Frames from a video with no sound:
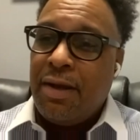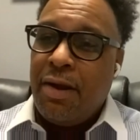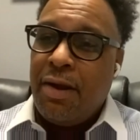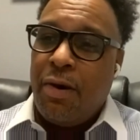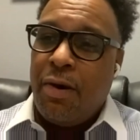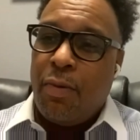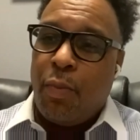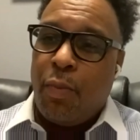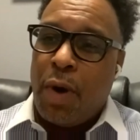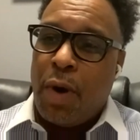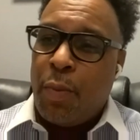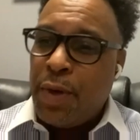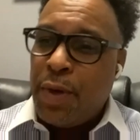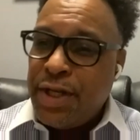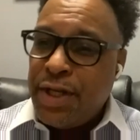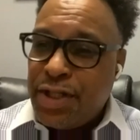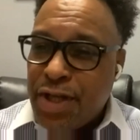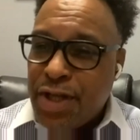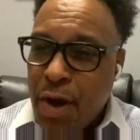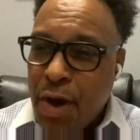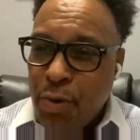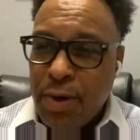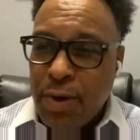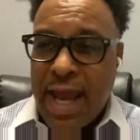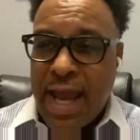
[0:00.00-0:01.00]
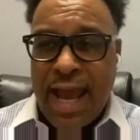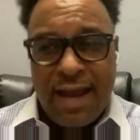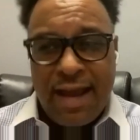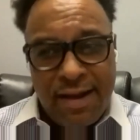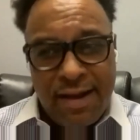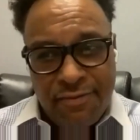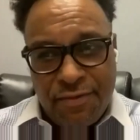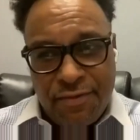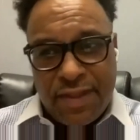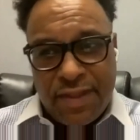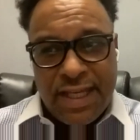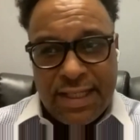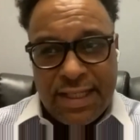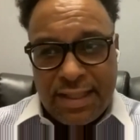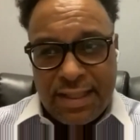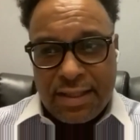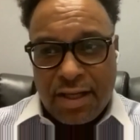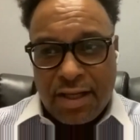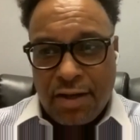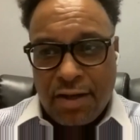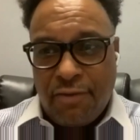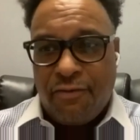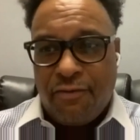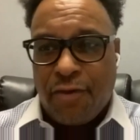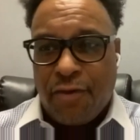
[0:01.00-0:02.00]
where we don't have this
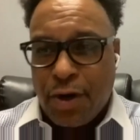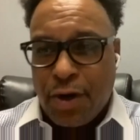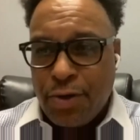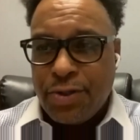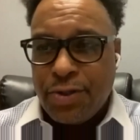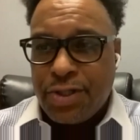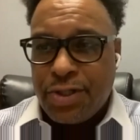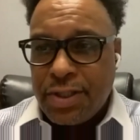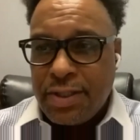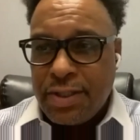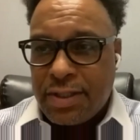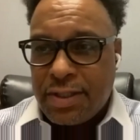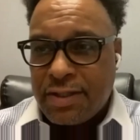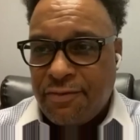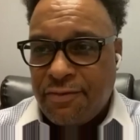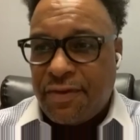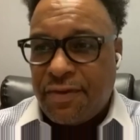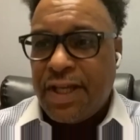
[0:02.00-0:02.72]
convergence of